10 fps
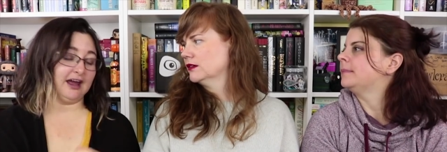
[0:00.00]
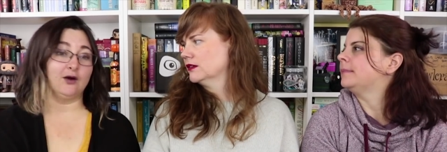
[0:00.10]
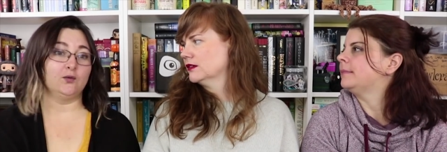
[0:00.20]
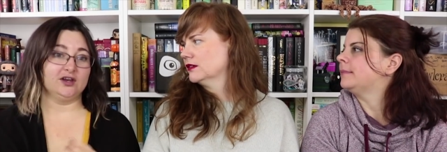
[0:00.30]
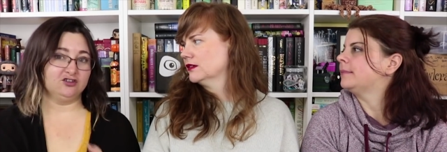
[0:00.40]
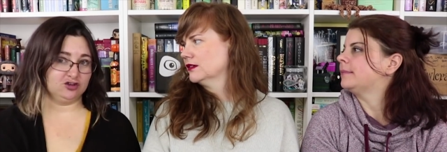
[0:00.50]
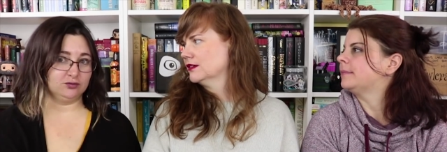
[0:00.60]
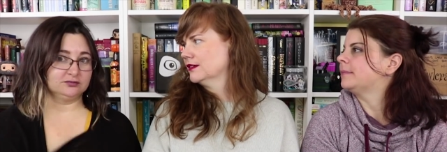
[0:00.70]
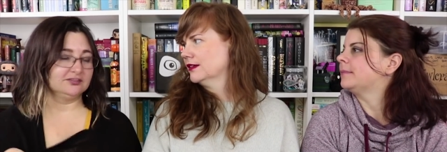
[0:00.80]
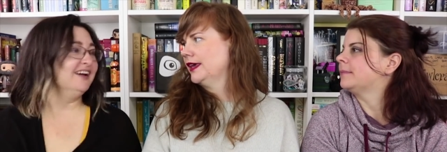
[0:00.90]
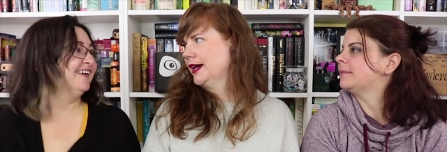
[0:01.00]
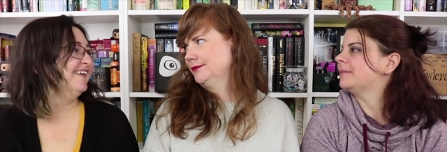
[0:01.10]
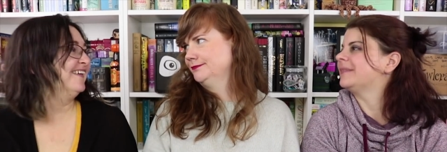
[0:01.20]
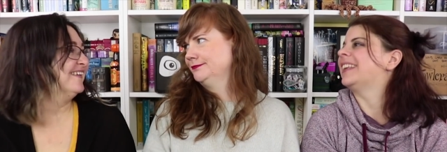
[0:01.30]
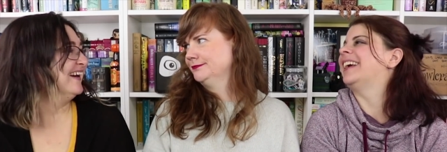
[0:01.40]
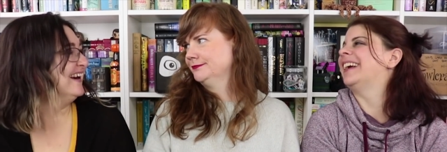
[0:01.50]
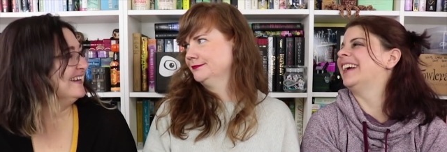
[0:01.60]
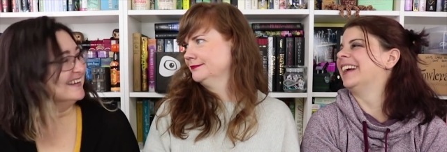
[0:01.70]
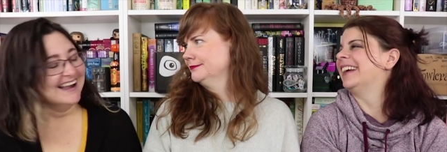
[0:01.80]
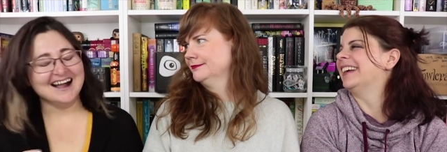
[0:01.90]
Speaker 1: how we do.
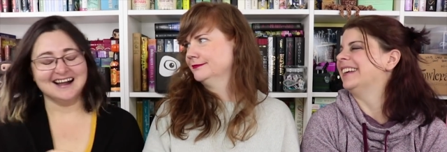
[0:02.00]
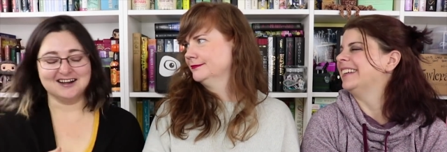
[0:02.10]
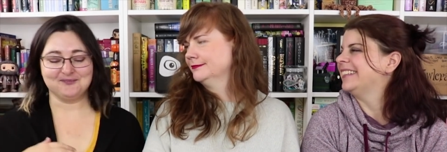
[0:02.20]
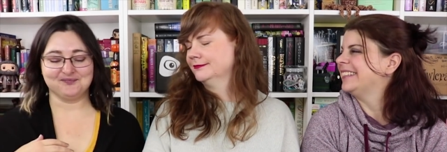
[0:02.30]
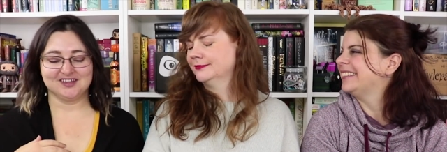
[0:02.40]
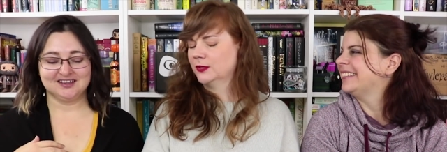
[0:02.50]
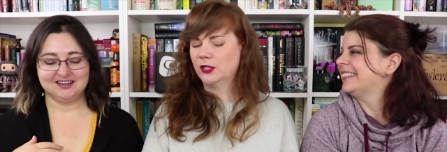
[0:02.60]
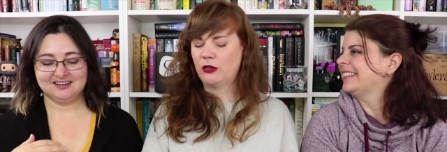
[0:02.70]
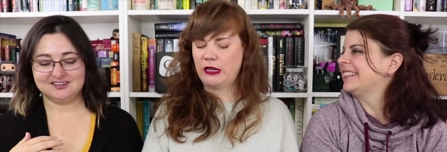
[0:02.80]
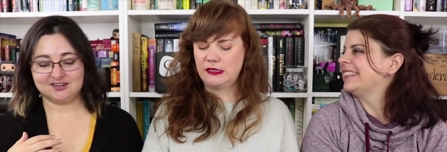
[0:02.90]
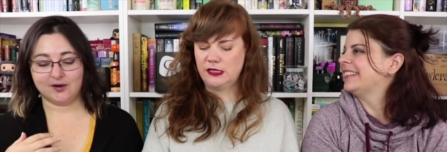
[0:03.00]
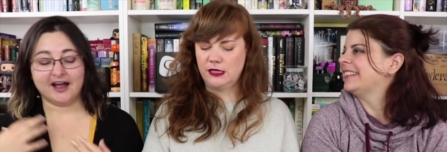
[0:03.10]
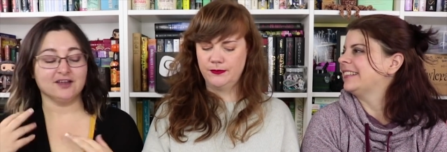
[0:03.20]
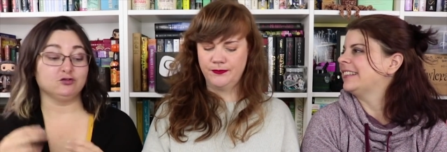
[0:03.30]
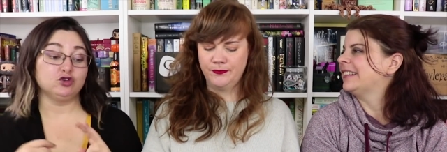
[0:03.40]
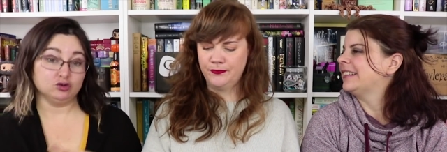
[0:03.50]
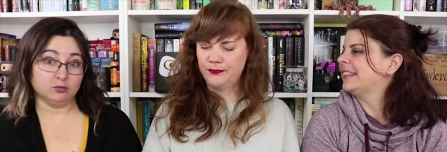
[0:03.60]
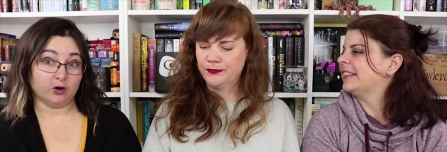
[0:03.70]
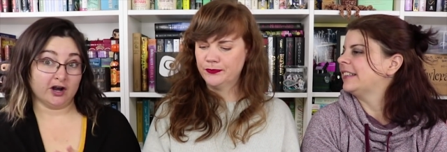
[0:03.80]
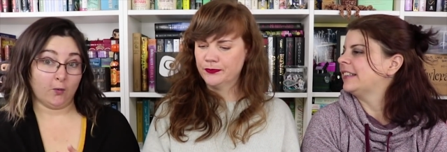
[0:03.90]
um, so I have two
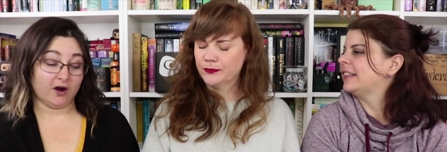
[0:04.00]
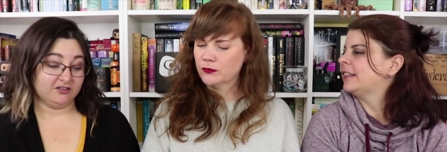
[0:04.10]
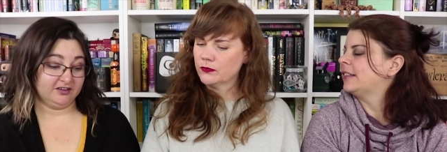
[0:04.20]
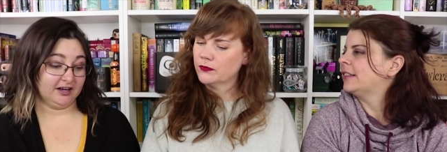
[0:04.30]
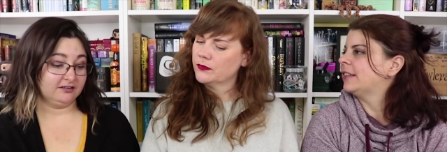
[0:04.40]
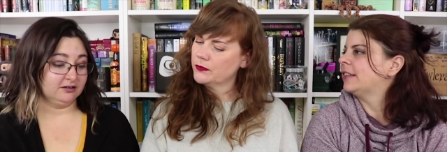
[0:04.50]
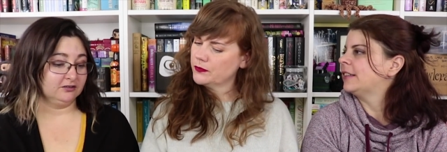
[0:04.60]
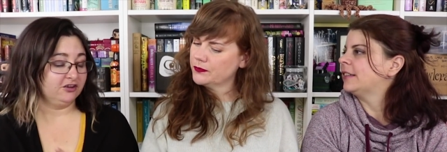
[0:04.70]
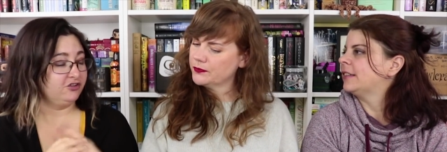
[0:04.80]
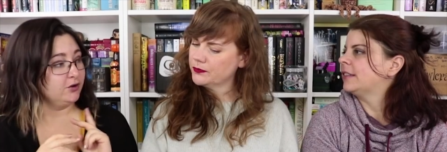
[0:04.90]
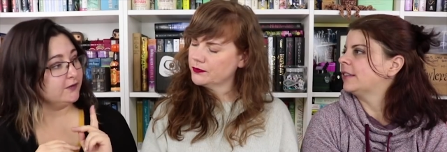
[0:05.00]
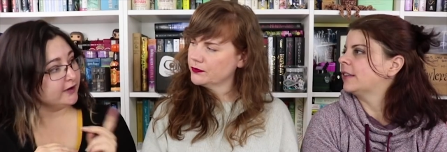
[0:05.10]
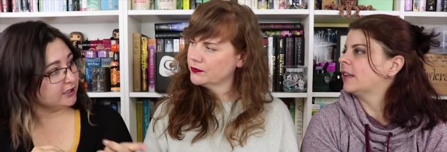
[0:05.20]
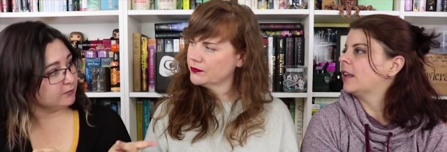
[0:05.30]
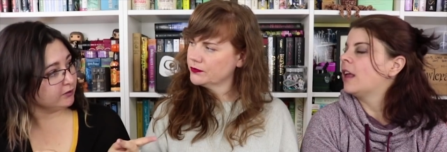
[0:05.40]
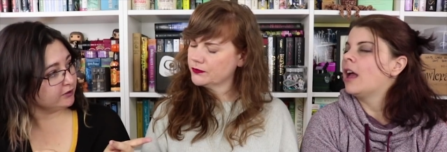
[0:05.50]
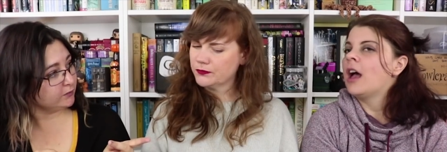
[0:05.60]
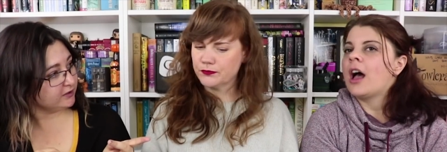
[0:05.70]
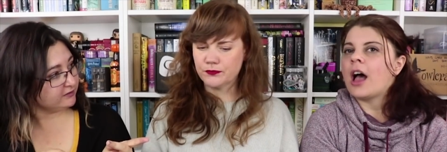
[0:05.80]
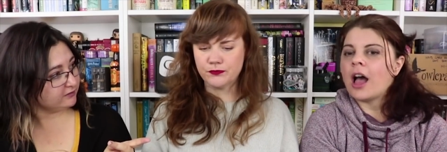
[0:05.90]
more I want to get to. Did you have any more you
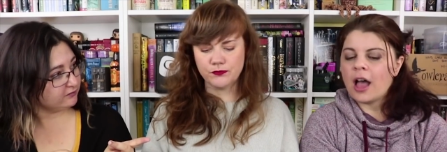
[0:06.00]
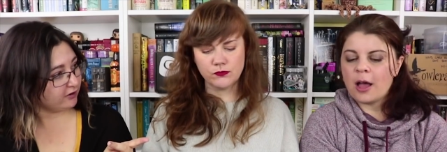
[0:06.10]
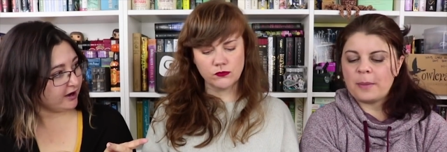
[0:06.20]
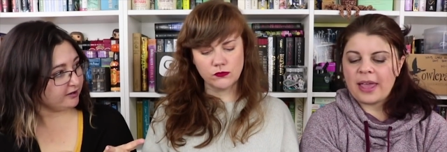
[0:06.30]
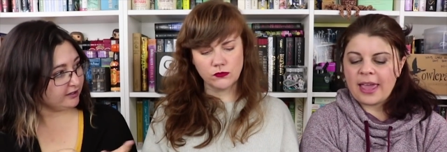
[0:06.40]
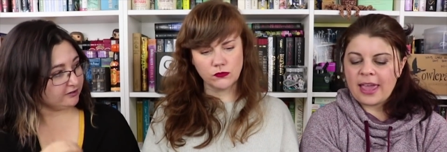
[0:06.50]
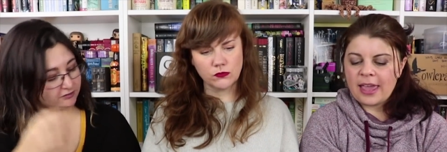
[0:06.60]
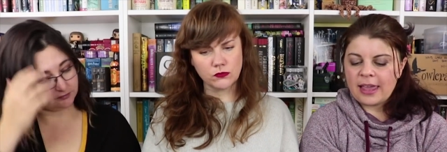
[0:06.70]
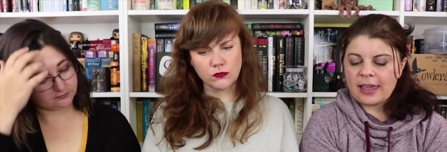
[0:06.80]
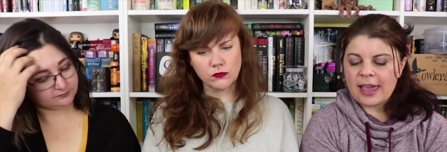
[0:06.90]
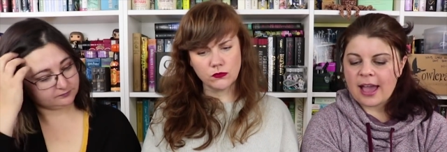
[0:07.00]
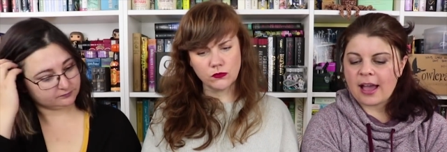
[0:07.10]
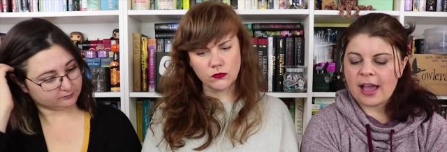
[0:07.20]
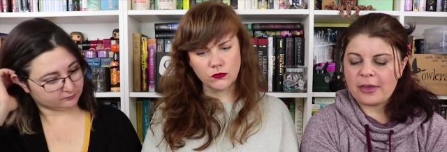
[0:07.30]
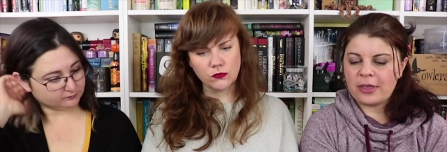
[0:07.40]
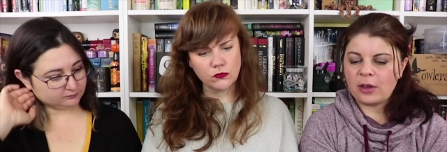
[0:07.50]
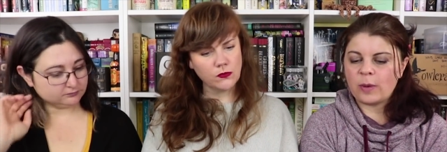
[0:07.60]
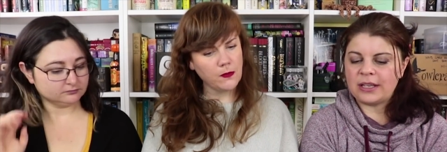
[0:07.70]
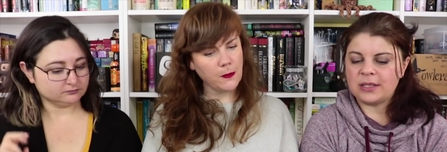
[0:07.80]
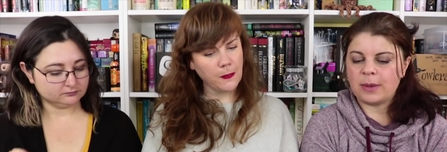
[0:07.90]
want
Speaker 2: to um, try to get to? Yeah, I think
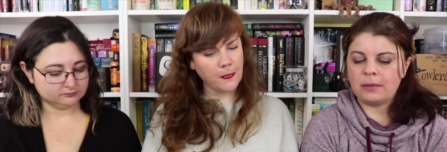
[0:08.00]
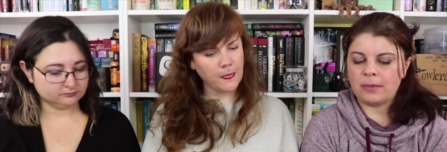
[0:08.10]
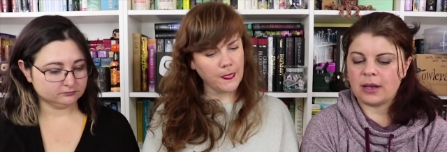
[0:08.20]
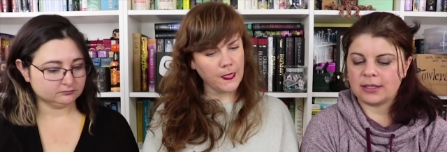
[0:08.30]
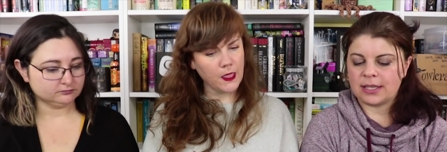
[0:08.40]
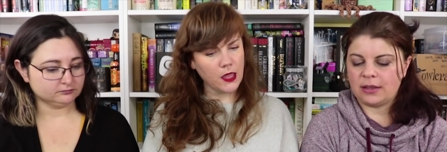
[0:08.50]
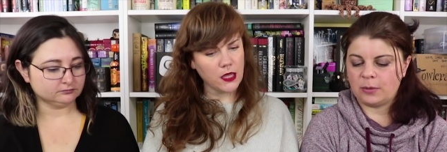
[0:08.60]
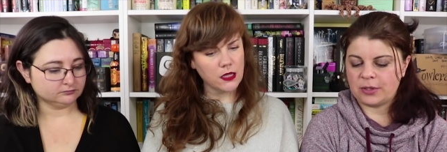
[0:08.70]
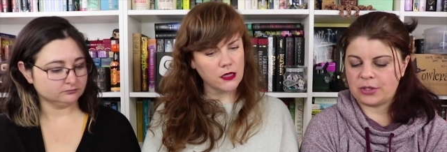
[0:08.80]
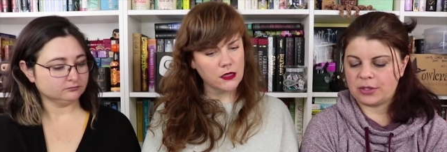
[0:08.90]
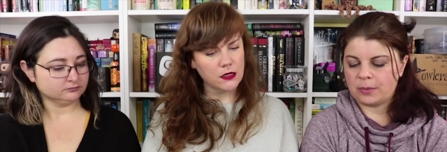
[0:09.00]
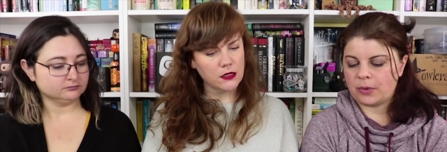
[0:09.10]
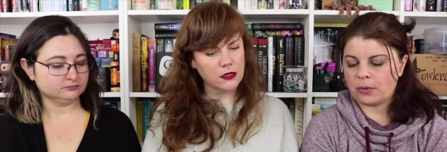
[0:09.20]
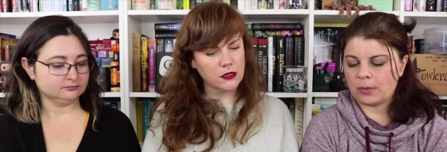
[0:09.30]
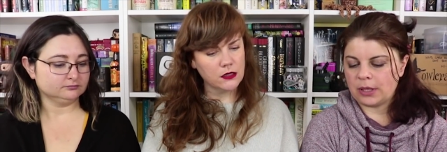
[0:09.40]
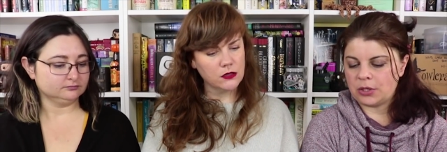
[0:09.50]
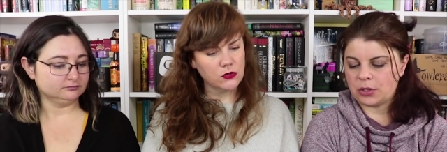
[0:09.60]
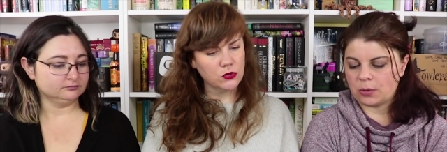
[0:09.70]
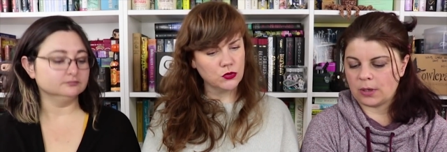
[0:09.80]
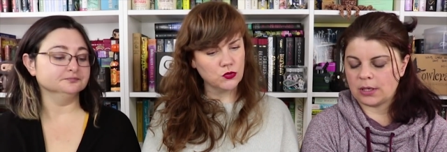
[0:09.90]
Gwendy's Button Box and The Witches are both really
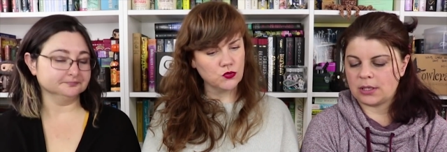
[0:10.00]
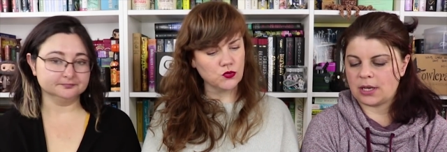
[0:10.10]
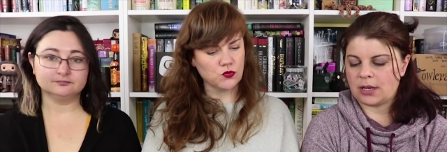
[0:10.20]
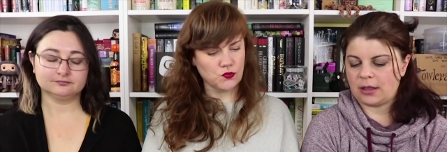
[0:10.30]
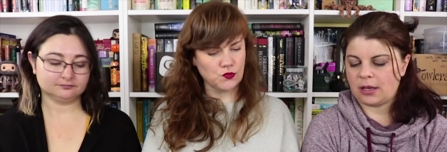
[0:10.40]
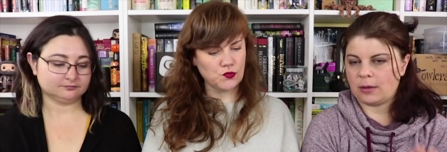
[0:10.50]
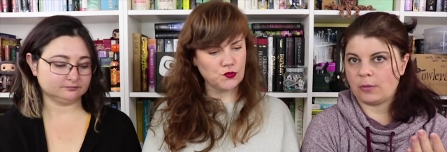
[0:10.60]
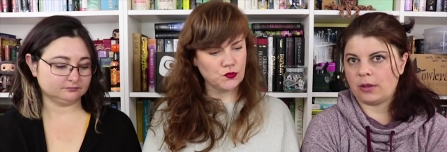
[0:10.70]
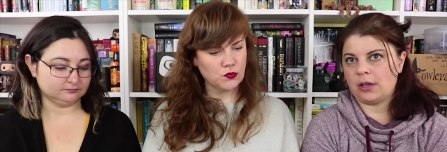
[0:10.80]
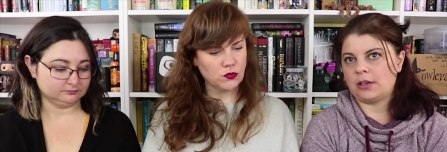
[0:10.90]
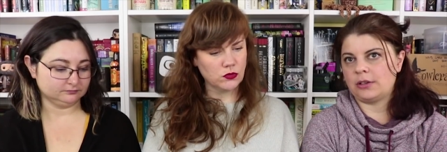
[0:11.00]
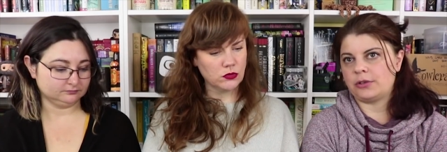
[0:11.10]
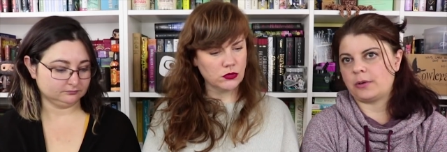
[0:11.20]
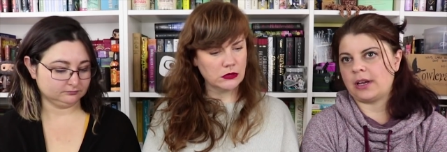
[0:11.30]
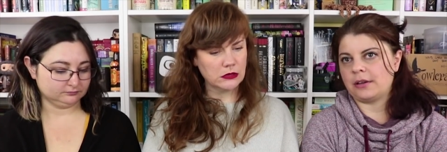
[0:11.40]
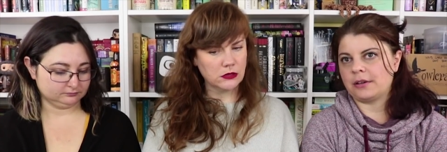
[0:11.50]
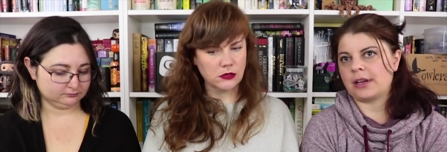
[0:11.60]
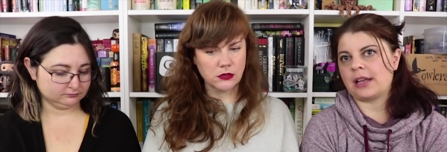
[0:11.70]
short, and I think I'm really going to enjoy Edgar